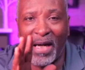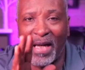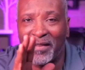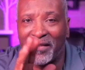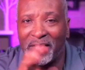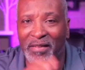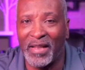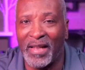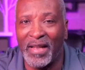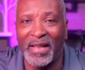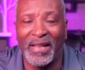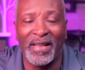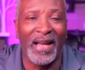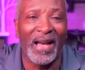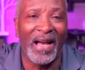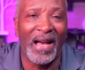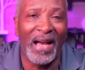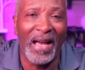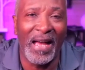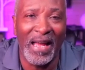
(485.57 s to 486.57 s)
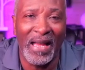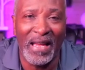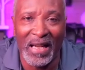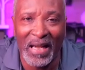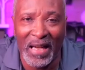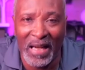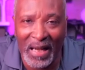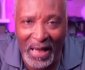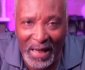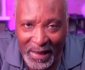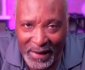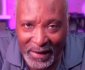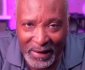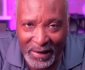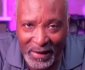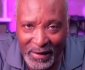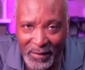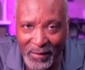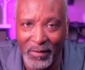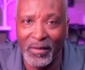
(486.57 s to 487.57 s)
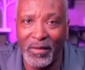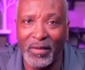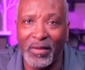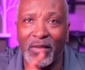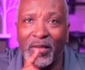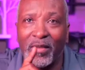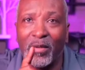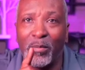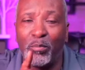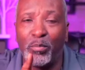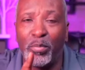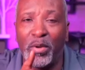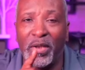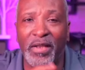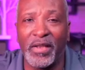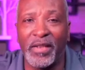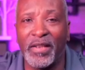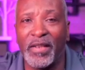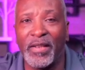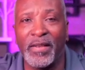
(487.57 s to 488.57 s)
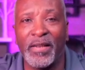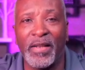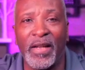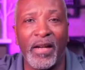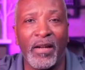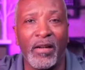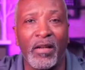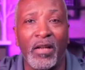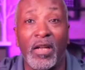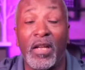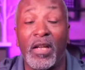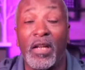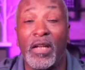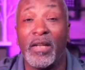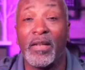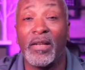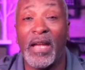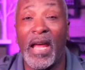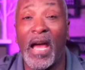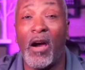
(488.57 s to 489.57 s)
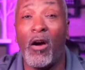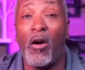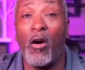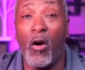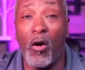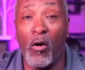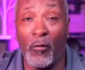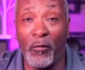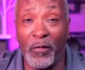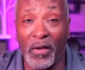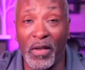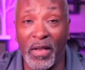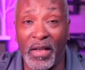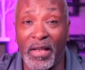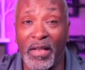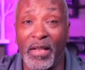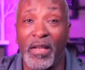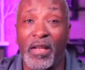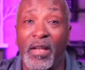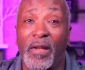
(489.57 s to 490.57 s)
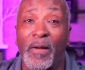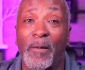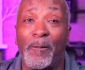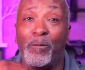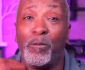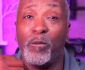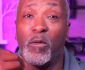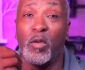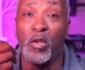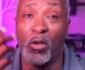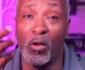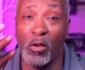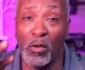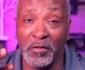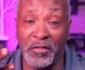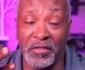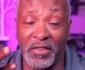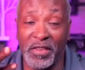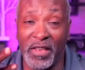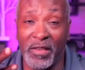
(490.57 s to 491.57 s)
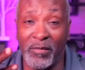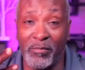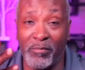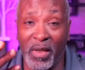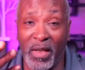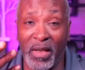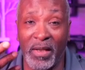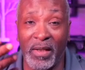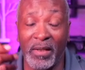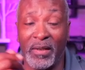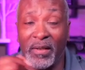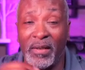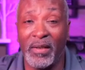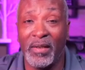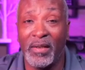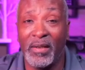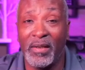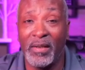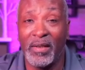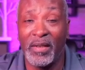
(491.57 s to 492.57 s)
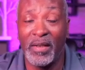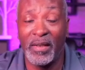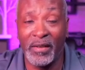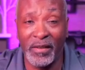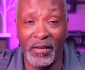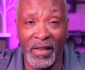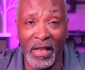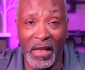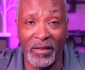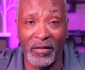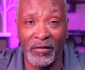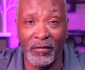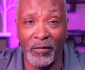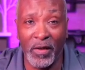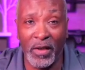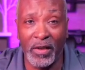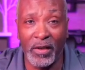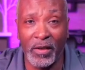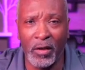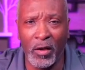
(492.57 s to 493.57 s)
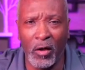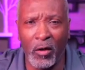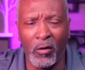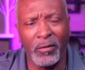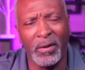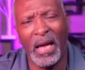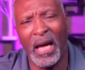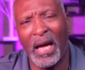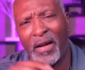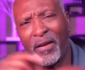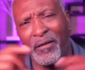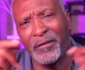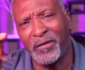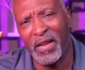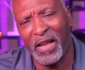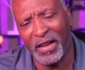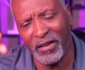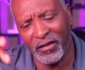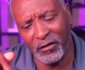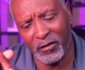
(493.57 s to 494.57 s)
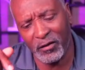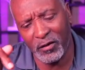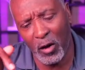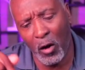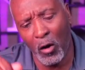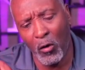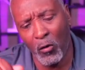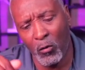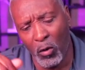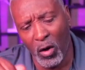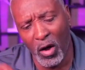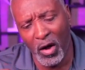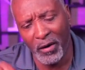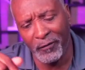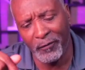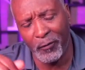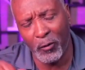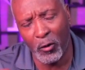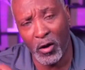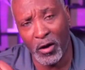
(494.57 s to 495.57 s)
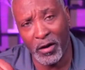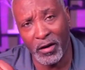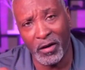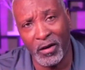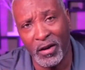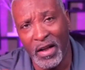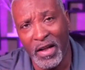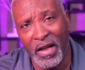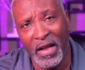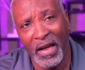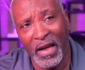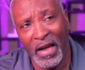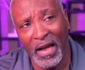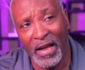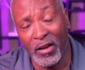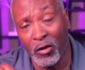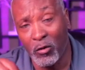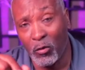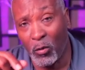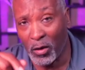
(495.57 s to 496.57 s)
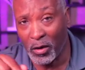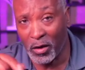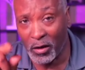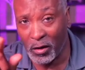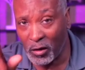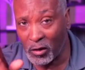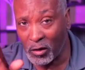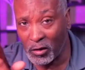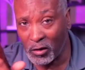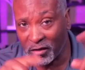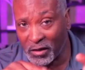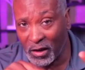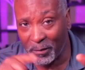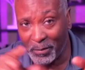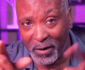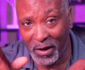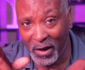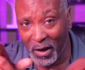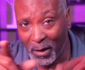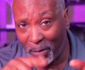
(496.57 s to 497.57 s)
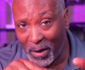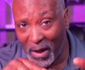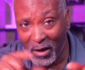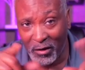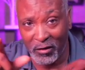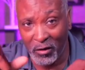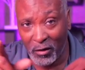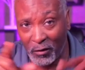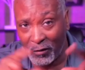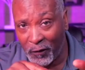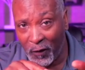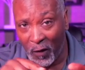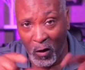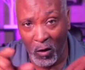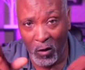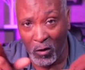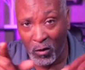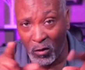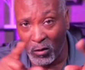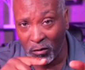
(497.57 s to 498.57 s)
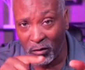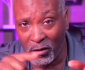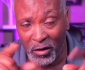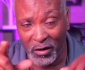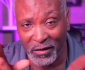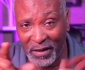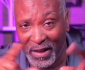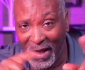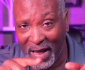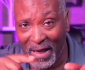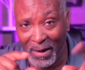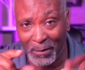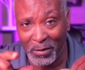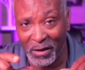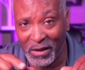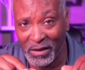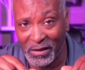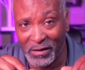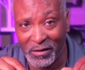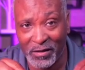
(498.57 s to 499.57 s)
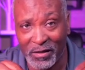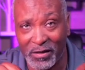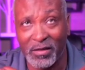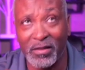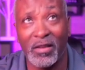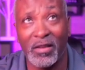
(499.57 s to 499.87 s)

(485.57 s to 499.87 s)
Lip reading: saying I like it. Put it in there. Now, hopefully you'll see me in the next video. Now, if this don't work for you and you want to learn something about your phone, your tablets,